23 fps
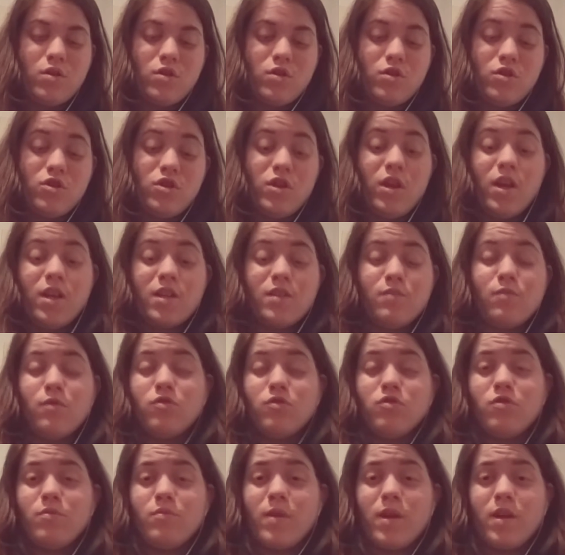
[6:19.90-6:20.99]
she has
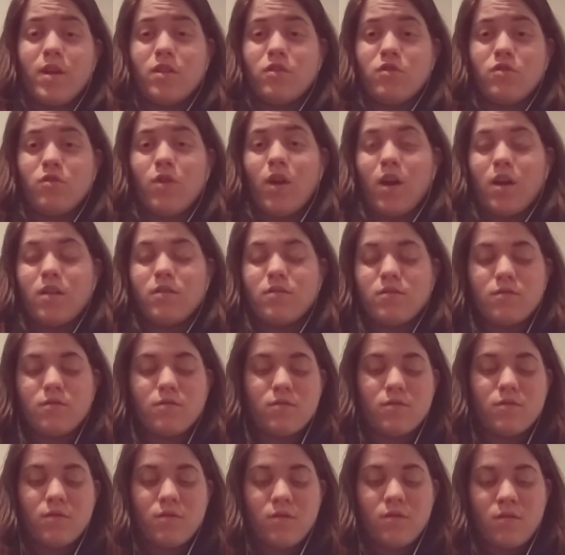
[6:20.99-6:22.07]
post-traumatic stress,
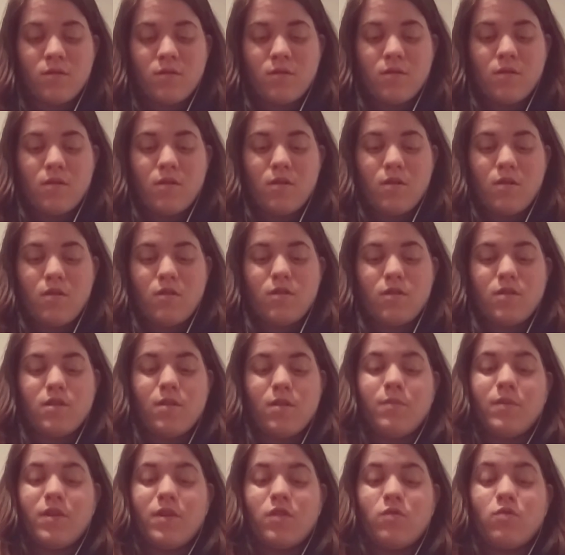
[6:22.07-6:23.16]

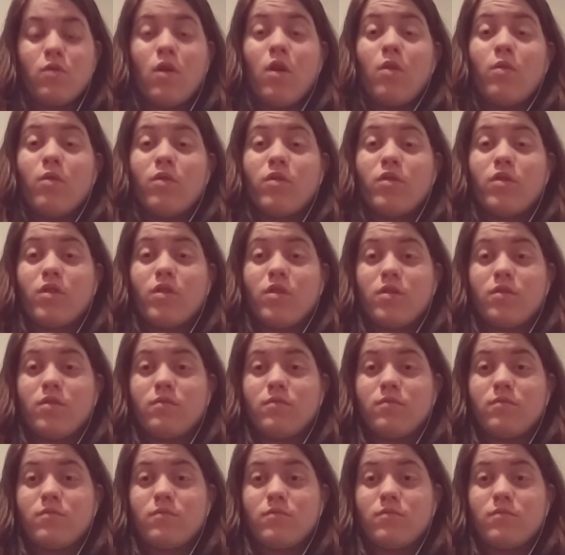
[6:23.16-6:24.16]
something's wrong with her,